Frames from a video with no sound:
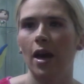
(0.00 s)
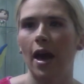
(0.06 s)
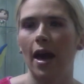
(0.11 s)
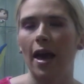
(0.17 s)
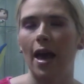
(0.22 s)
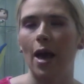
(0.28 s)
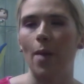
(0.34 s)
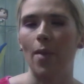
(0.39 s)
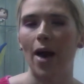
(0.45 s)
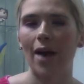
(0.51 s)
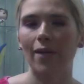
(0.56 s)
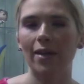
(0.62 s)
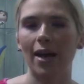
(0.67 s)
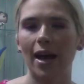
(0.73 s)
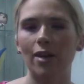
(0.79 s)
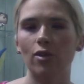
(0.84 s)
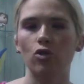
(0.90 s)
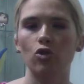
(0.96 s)
Haven't
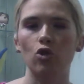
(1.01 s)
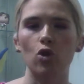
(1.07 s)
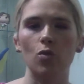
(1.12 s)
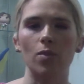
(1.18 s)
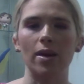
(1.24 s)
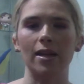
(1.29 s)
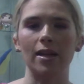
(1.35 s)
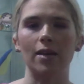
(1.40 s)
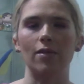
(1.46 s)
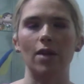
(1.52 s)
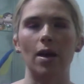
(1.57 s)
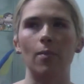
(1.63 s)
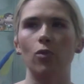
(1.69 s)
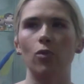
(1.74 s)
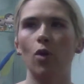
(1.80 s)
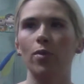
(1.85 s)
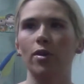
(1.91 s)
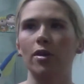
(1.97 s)
had too many of them,
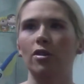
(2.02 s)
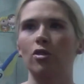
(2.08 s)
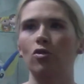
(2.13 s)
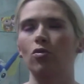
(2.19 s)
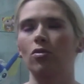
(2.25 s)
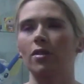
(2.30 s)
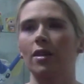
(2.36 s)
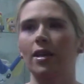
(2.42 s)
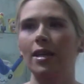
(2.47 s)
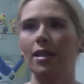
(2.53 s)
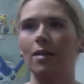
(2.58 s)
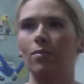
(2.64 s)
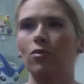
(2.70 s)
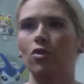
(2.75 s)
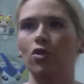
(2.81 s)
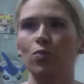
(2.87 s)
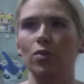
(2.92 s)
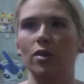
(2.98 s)
not because I don't like them,
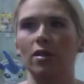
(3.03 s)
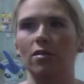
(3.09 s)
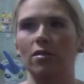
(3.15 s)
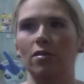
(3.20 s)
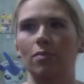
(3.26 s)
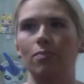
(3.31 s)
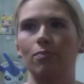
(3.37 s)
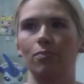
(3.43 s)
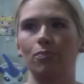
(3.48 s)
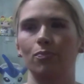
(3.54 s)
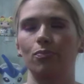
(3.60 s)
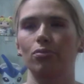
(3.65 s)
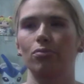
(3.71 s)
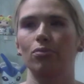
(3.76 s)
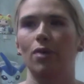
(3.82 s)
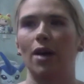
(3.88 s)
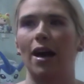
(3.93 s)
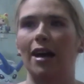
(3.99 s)
just because
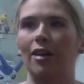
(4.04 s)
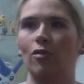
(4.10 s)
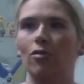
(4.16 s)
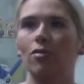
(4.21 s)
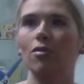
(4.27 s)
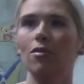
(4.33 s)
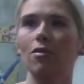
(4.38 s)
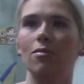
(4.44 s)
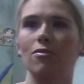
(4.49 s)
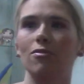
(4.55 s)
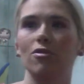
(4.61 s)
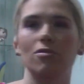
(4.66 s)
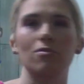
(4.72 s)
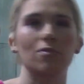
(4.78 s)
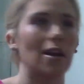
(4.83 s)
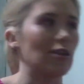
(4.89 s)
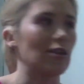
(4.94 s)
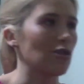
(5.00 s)
I don't know,
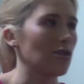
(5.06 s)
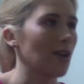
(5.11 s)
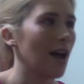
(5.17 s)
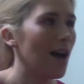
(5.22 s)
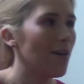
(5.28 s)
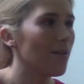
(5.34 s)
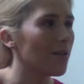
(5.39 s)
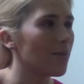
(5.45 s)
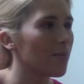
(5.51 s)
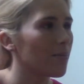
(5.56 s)
I just haven't.